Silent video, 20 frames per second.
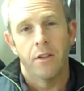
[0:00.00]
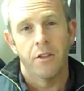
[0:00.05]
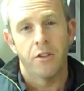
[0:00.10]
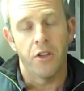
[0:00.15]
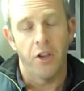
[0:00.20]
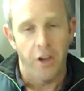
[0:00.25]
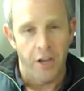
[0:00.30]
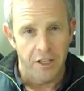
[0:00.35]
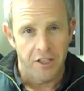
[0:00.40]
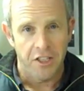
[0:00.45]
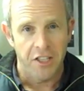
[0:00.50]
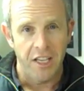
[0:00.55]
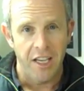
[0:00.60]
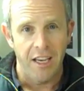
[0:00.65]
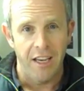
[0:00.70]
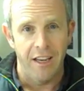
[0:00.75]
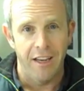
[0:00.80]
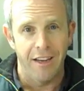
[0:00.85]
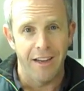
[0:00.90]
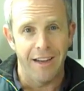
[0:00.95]
So you can
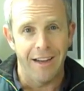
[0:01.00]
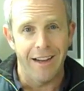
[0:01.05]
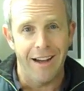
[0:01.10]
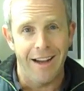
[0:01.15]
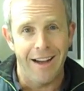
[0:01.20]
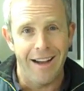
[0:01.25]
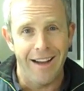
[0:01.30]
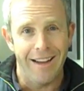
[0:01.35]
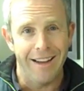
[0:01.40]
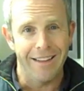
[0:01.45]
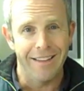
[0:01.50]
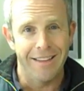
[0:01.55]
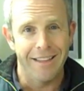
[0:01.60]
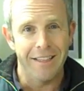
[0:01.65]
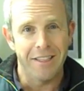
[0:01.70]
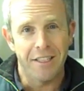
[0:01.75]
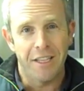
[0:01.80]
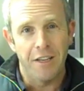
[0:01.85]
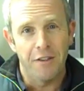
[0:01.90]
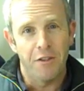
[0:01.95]
see,
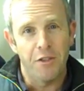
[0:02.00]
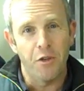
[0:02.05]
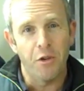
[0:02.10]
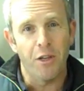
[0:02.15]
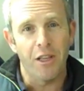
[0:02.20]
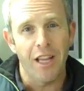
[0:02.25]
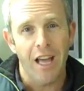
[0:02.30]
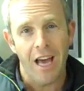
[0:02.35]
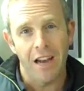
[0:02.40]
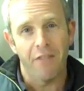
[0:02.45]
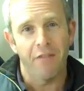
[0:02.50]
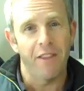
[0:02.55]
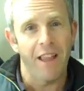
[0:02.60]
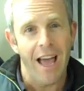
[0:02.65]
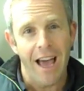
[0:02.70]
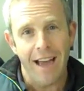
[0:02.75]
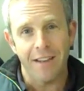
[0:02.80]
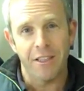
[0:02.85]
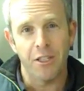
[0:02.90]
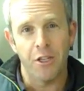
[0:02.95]
this gives you a lot of
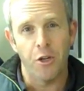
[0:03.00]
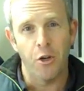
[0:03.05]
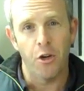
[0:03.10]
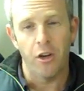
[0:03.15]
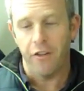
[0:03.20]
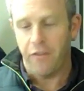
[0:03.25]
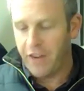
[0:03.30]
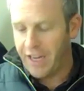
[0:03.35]
latitude.